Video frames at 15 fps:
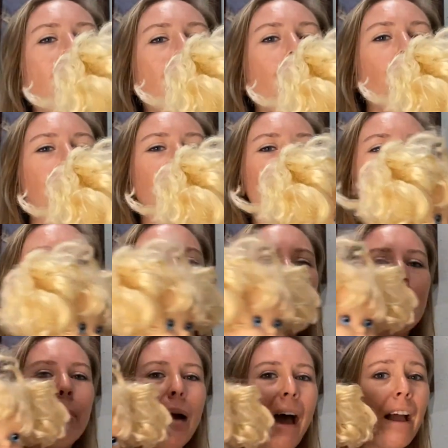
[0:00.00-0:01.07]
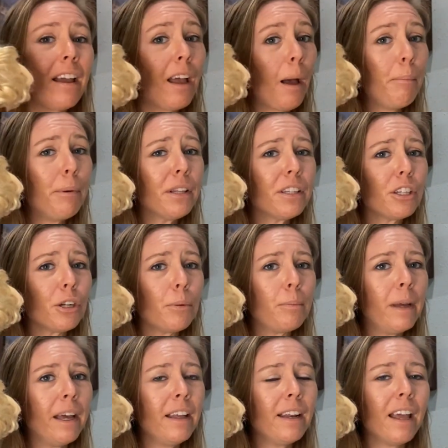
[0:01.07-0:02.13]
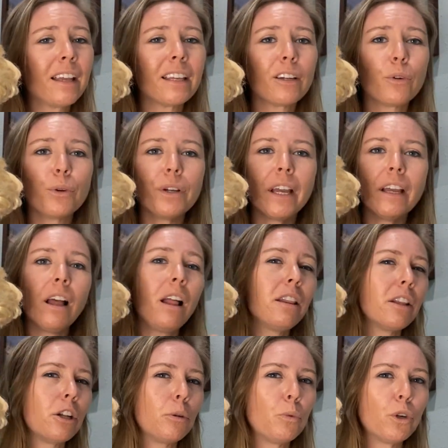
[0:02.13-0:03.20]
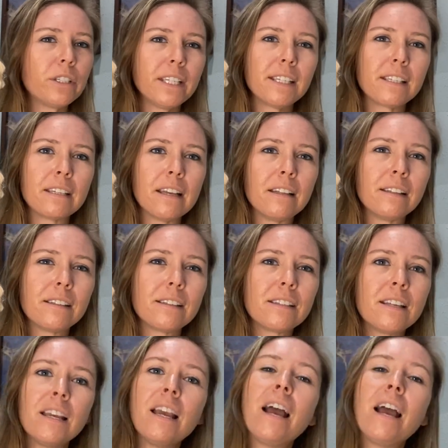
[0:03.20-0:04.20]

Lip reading: I want you to back up a little bit and create a little more distance.